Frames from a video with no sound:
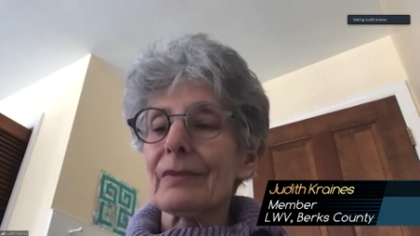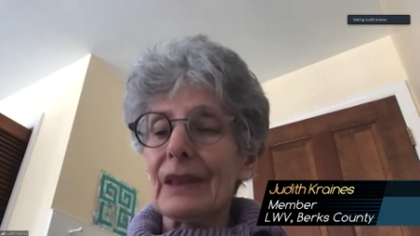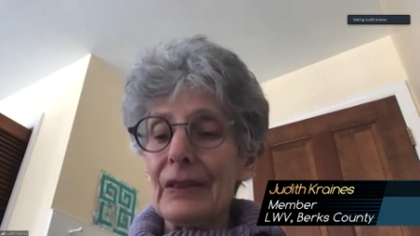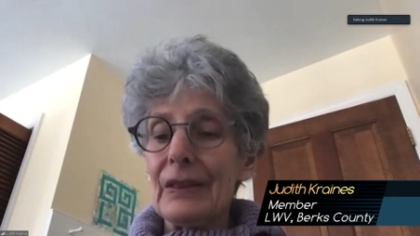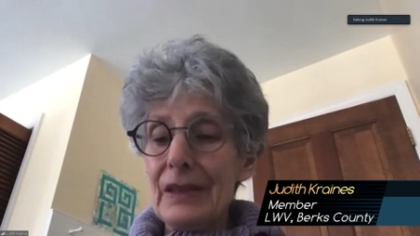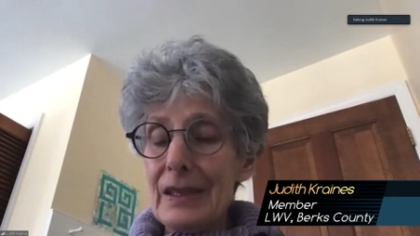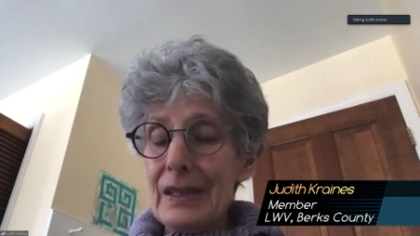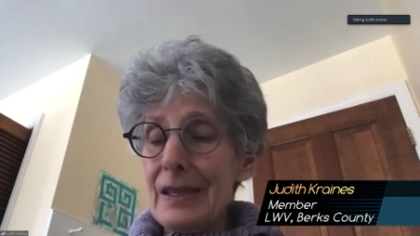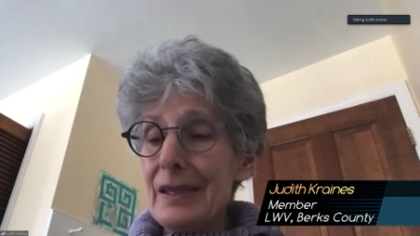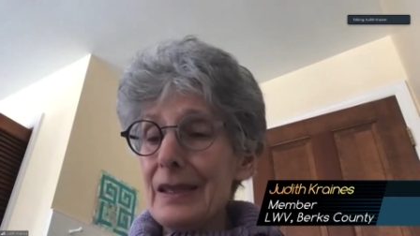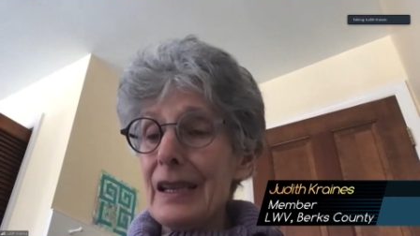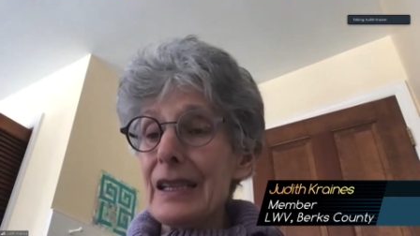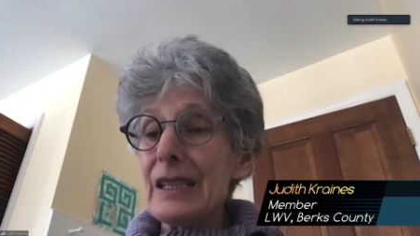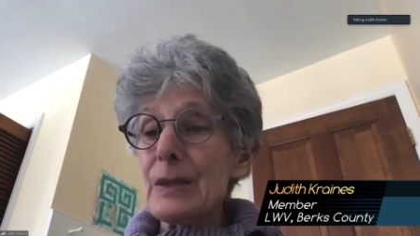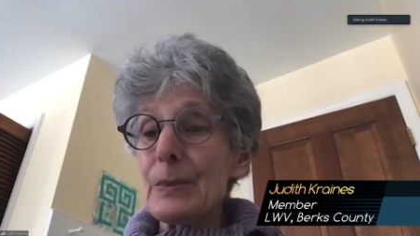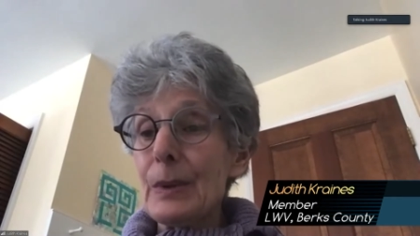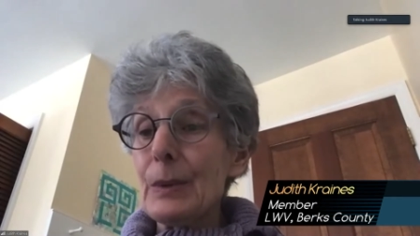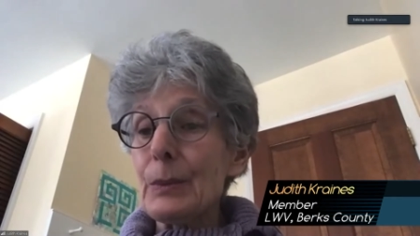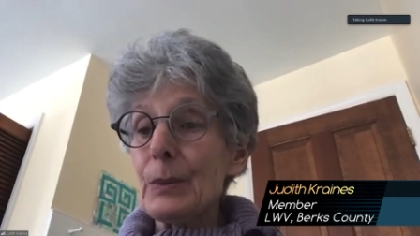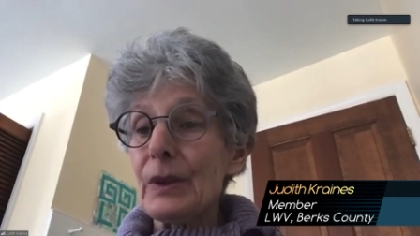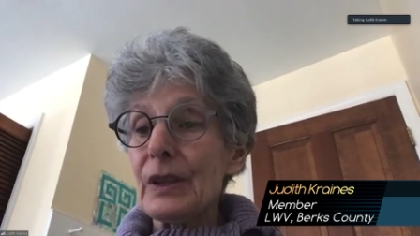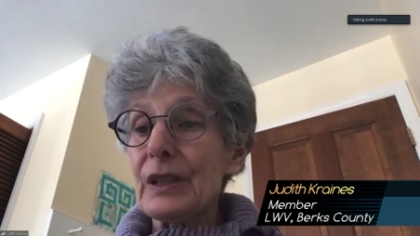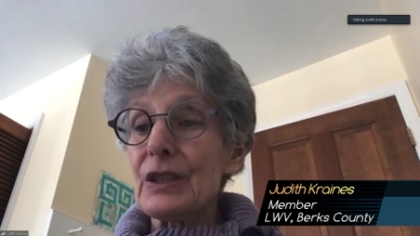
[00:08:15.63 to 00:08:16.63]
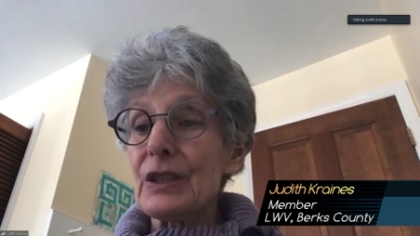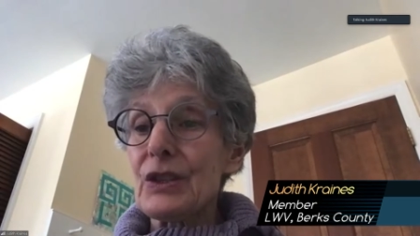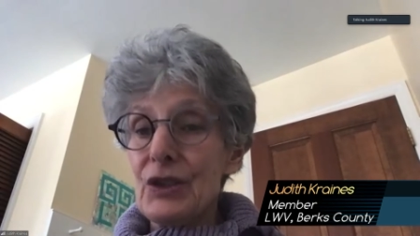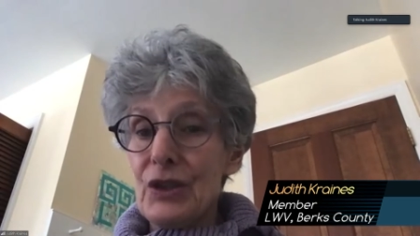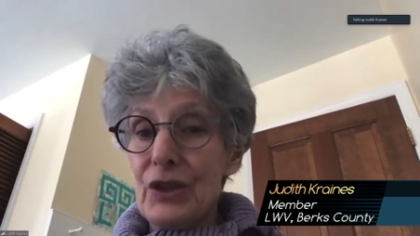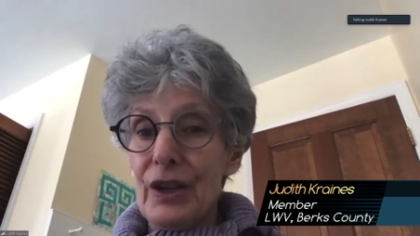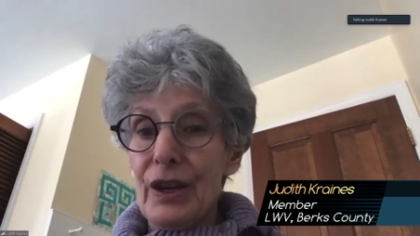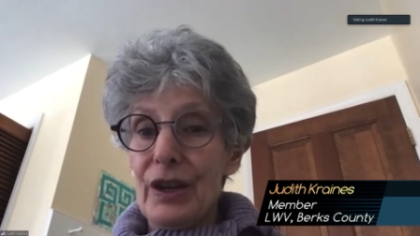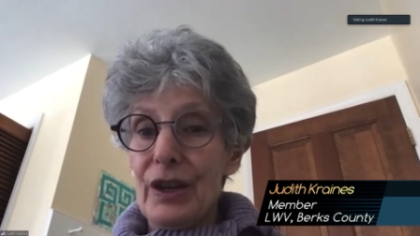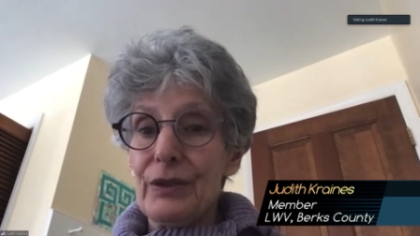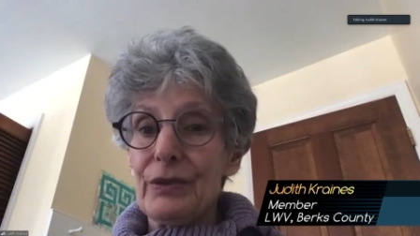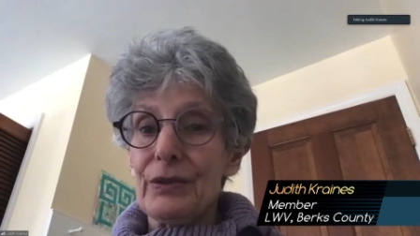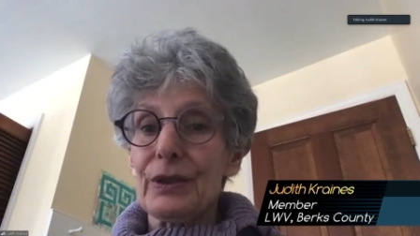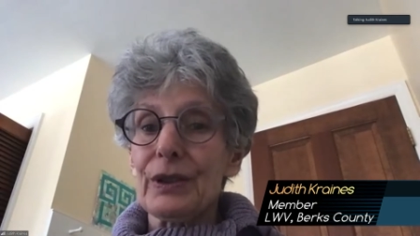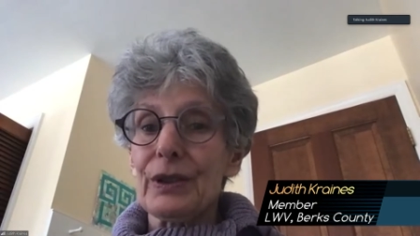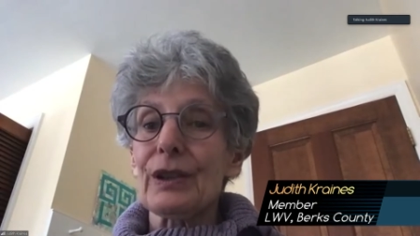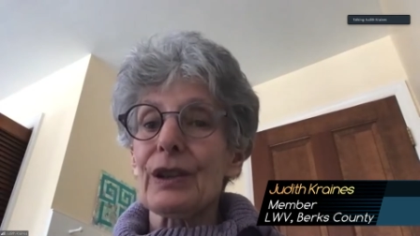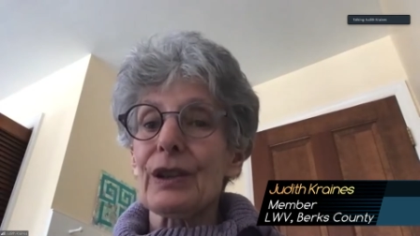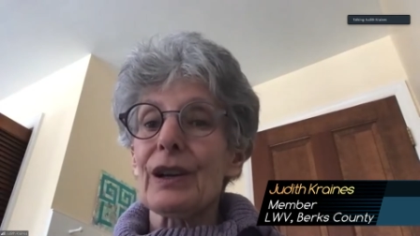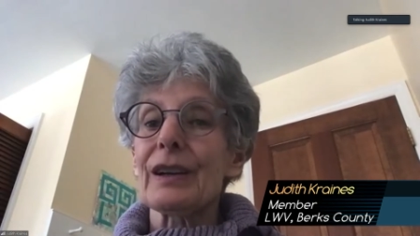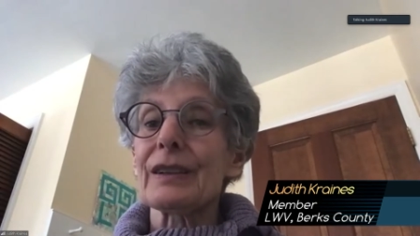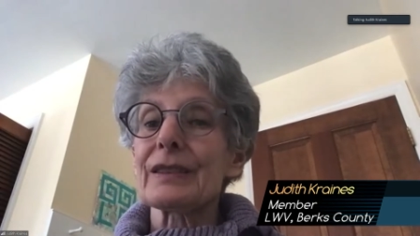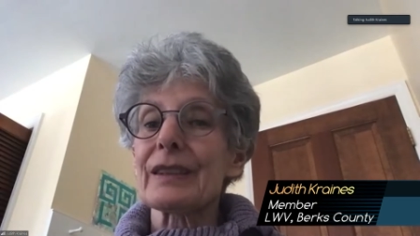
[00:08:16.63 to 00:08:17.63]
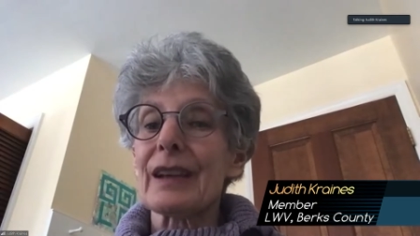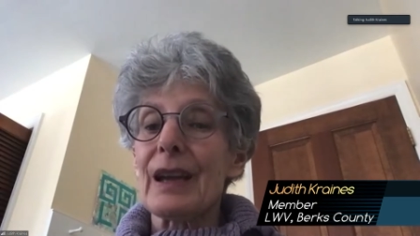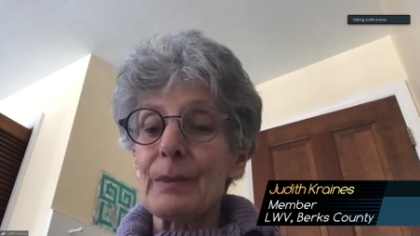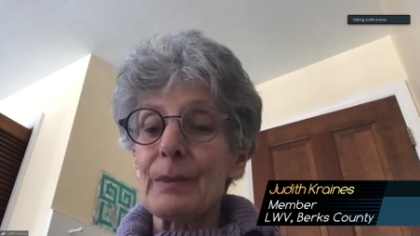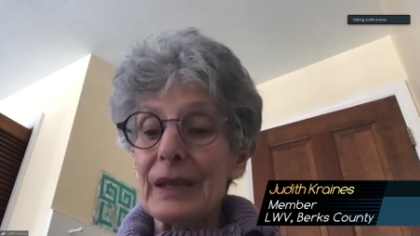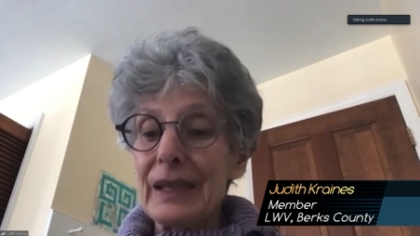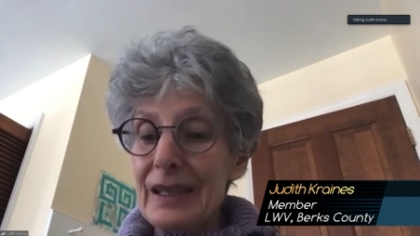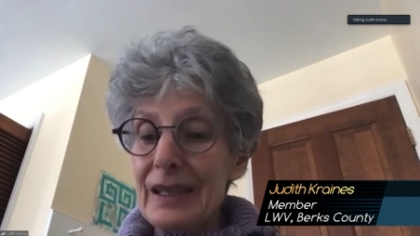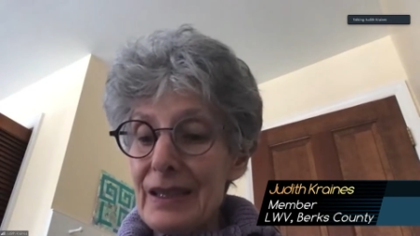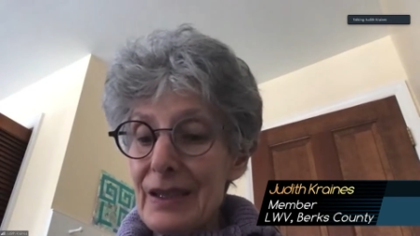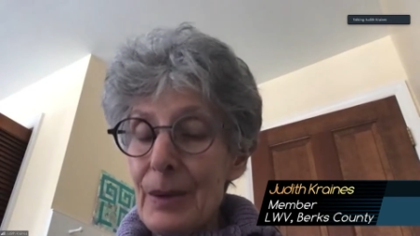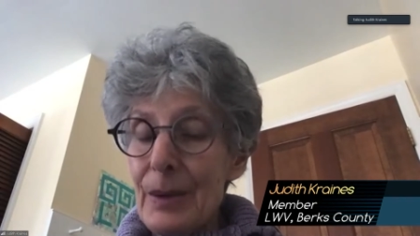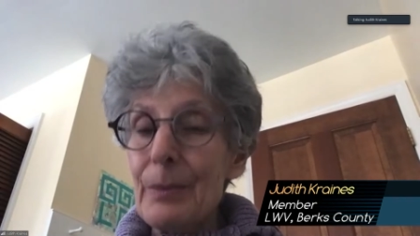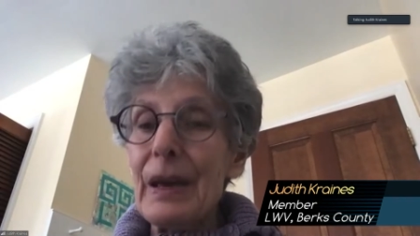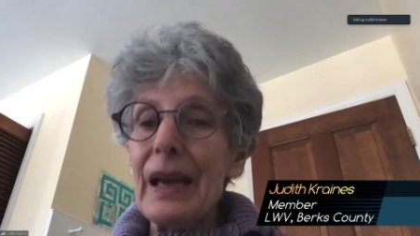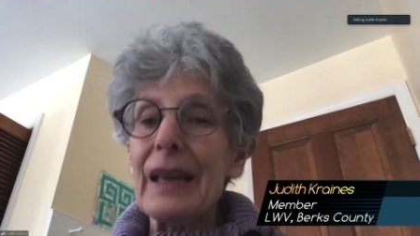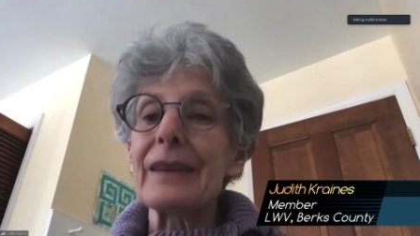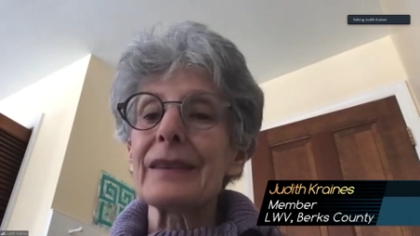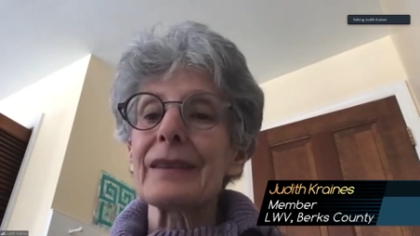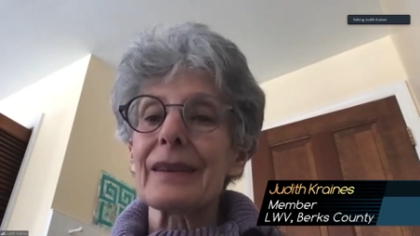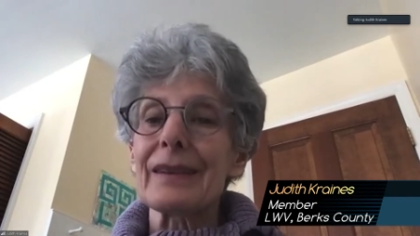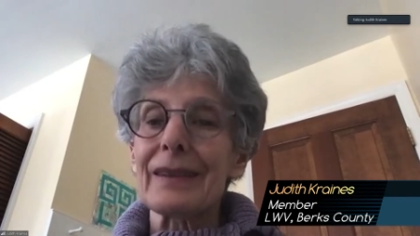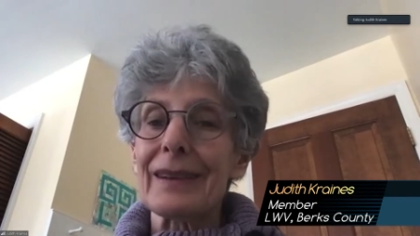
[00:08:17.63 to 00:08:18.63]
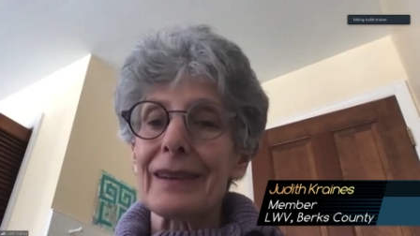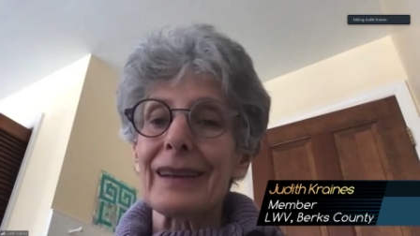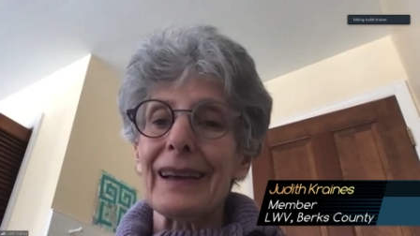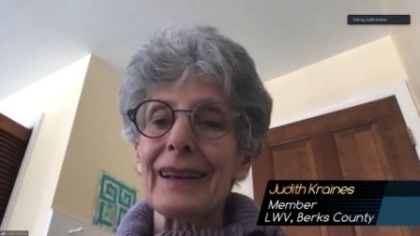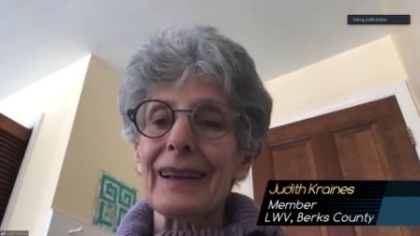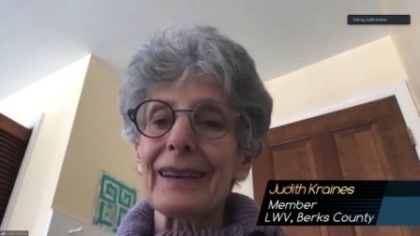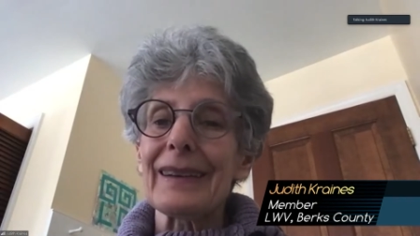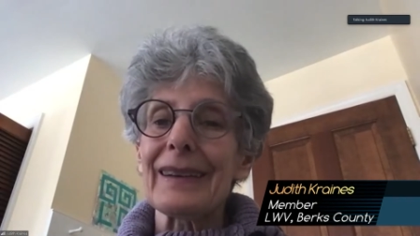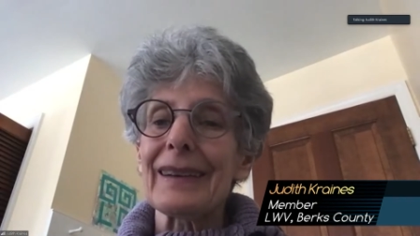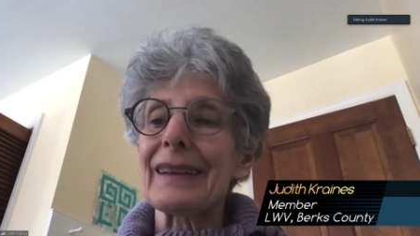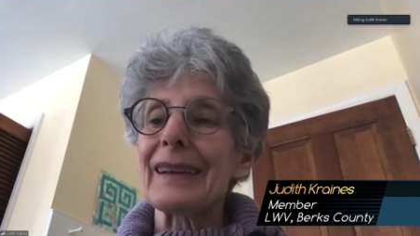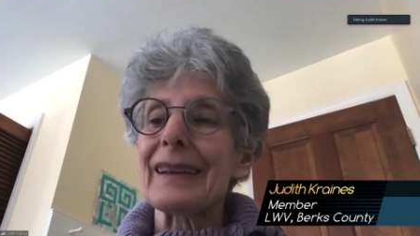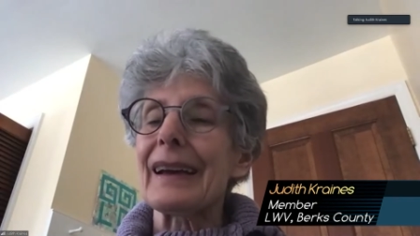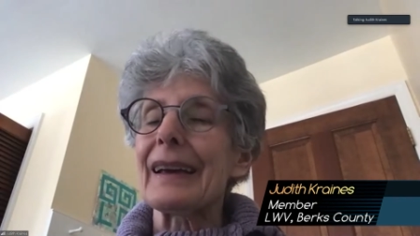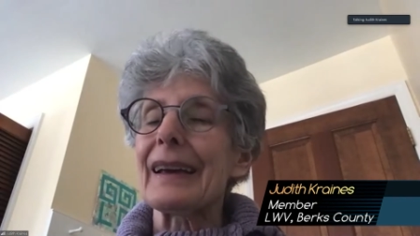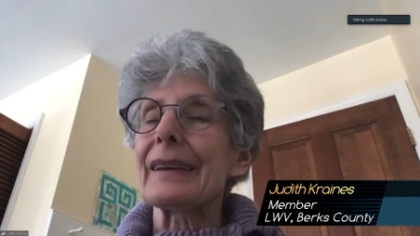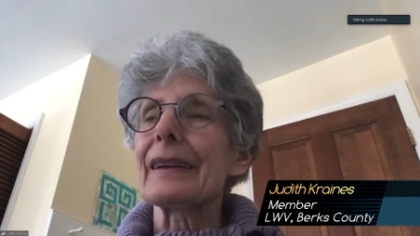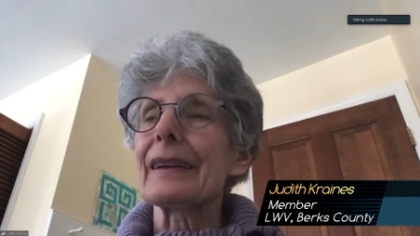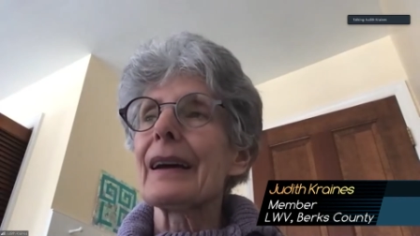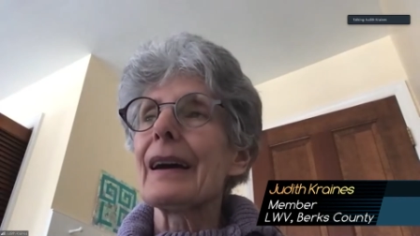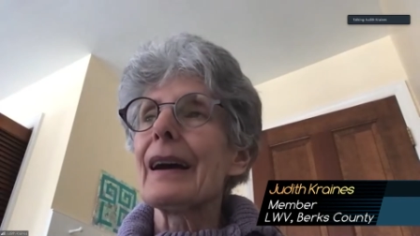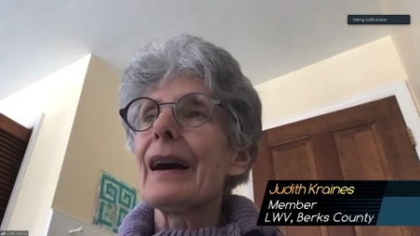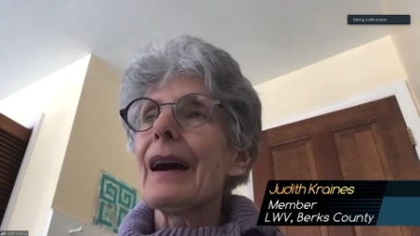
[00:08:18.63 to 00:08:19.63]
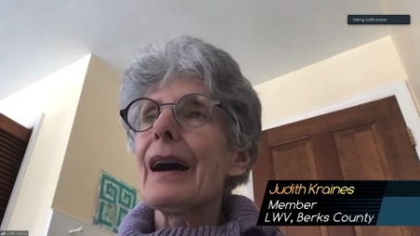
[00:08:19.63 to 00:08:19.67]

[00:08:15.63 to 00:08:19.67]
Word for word: The state's been willing to share for a long time. It gets amended again and again.